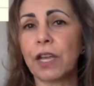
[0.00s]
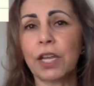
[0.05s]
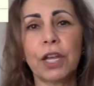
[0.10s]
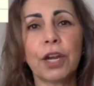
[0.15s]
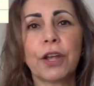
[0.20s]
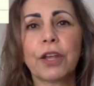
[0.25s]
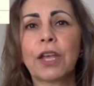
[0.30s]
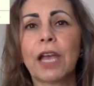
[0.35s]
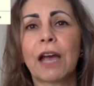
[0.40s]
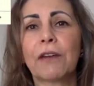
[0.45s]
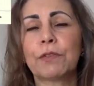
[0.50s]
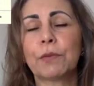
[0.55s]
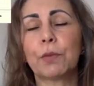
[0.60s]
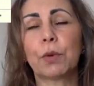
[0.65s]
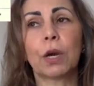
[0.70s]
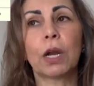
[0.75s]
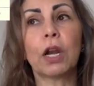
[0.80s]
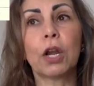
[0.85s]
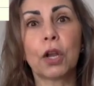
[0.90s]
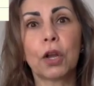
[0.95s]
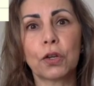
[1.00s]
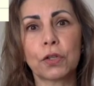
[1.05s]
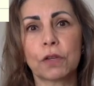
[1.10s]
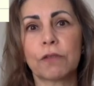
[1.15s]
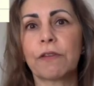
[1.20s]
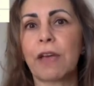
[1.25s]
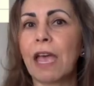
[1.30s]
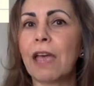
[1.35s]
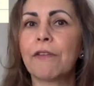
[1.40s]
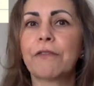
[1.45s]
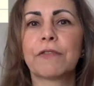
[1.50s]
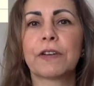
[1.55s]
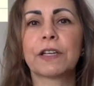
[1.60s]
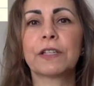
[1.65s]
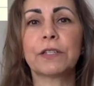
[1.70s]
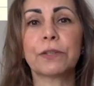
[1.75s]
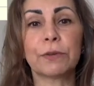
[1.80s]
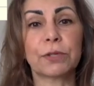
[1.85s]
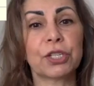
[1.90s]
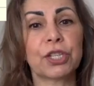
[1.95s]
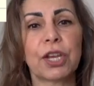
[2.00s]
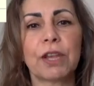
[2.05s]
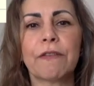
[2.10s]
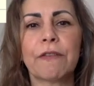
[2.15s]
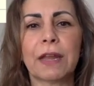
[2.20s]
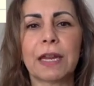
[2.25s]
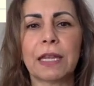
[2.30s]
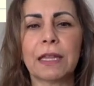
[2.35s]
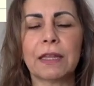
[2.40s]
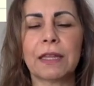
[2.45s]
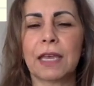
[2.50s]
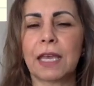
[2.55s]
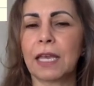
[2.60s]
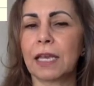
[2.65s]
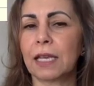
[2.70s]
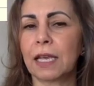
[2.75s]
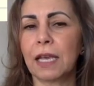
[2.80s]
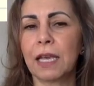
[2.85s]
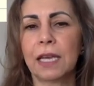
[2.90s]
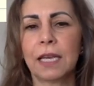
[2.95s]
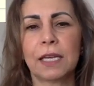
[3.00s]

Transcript: You know, you have to put a lot of effort to achieve anything.